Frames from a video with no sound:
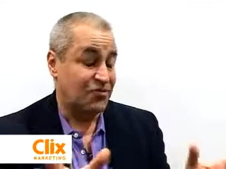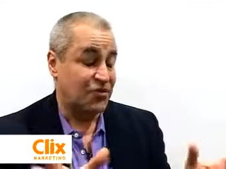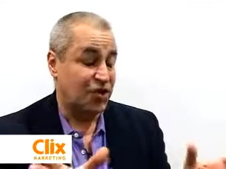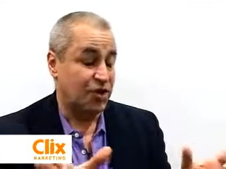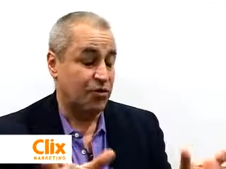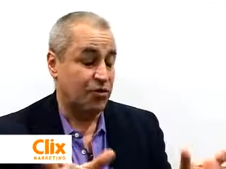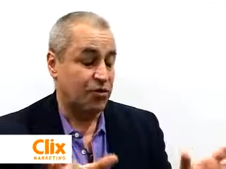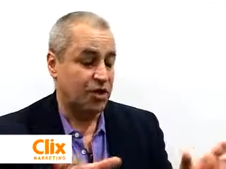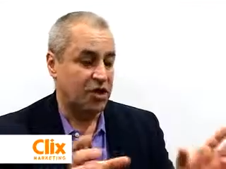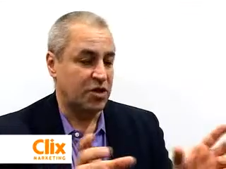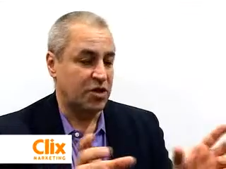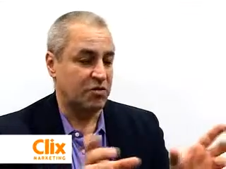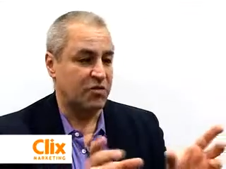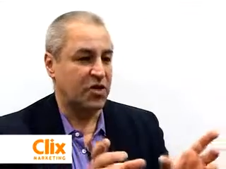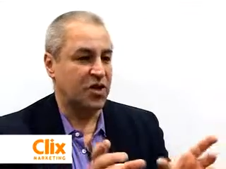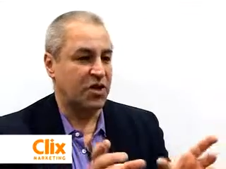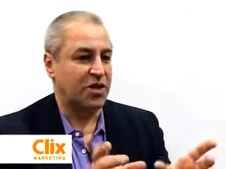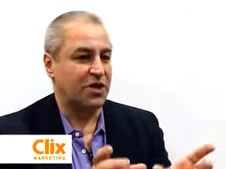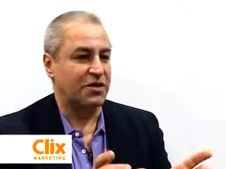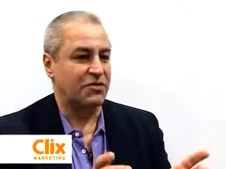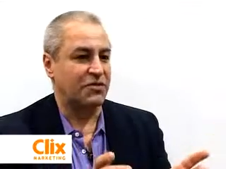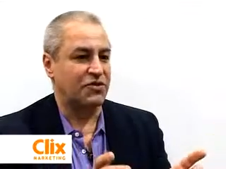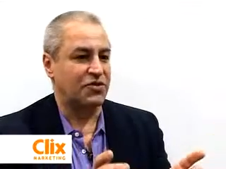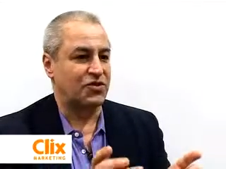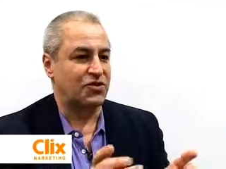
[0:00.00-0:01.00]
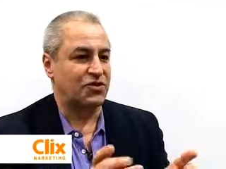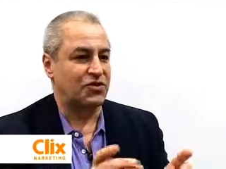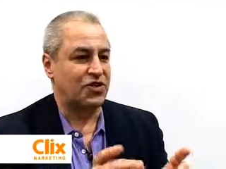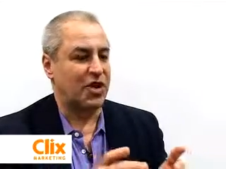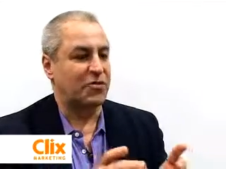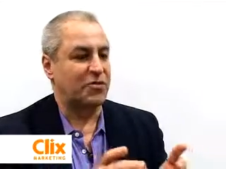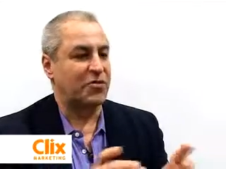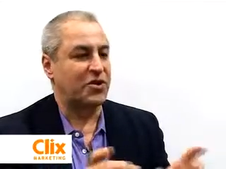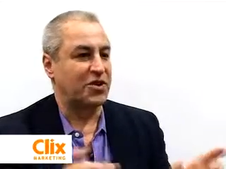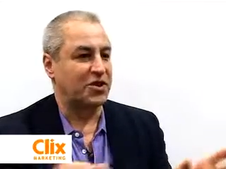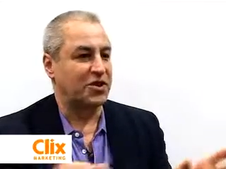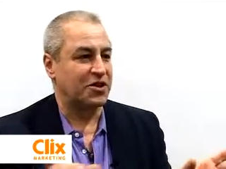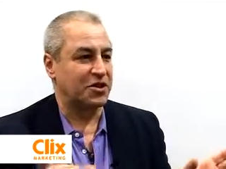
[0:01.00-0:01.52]
generally by
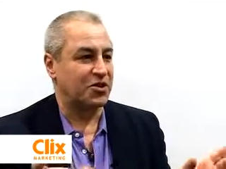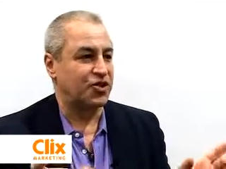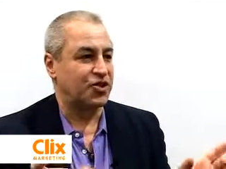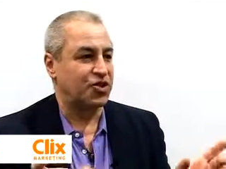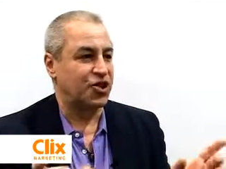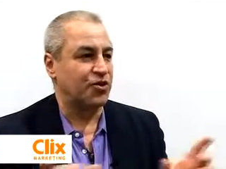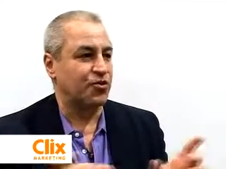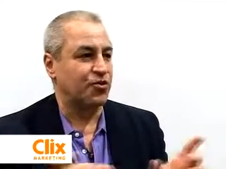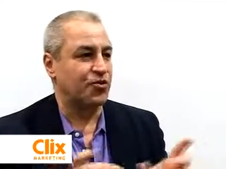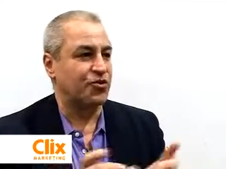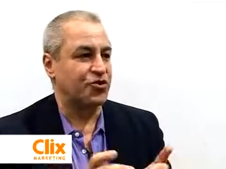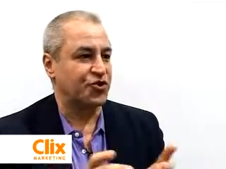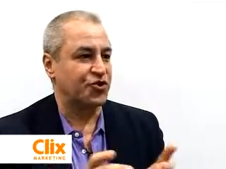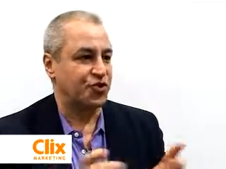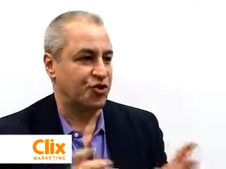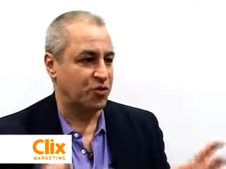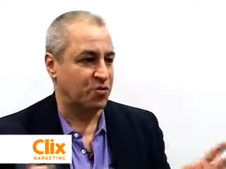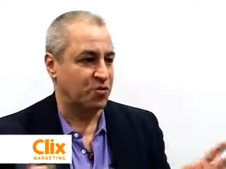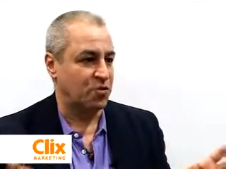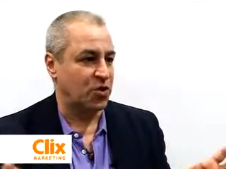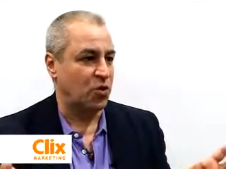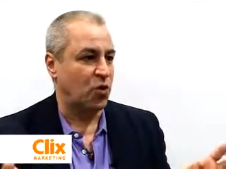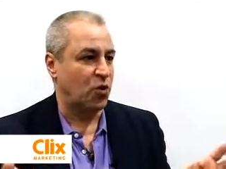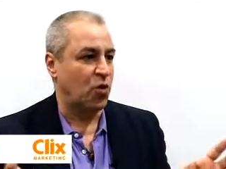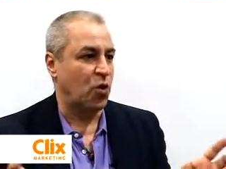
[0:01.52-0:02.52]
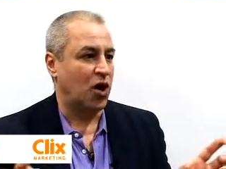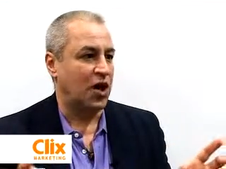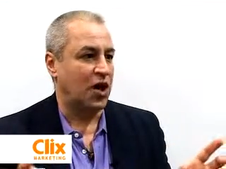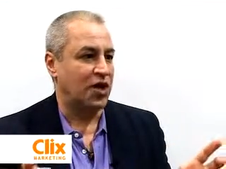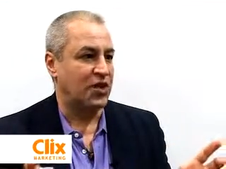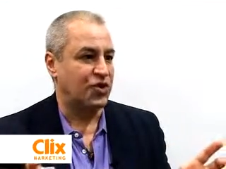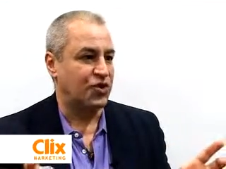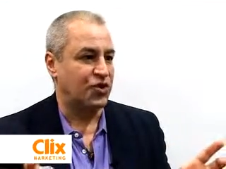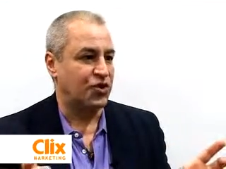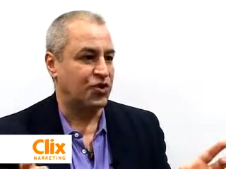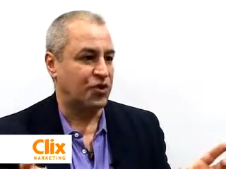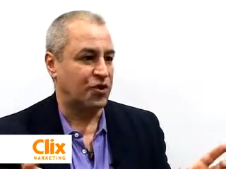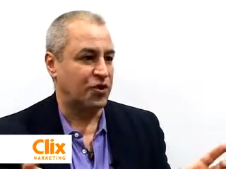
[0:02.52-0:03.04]
typing in a general term, a
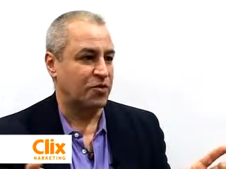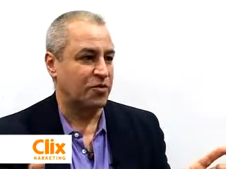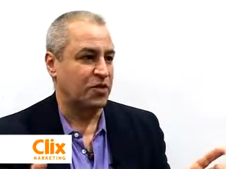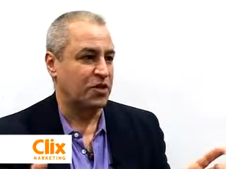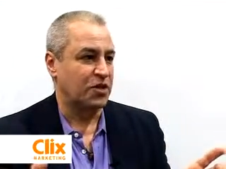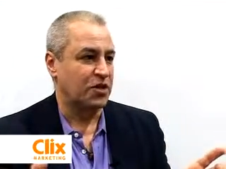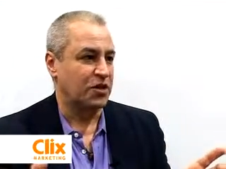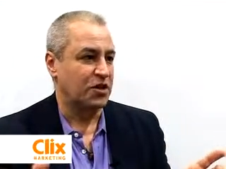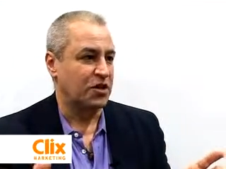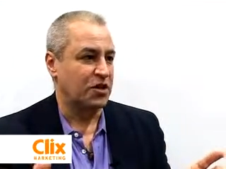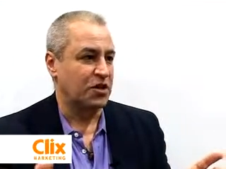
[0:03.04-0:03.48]
wide term.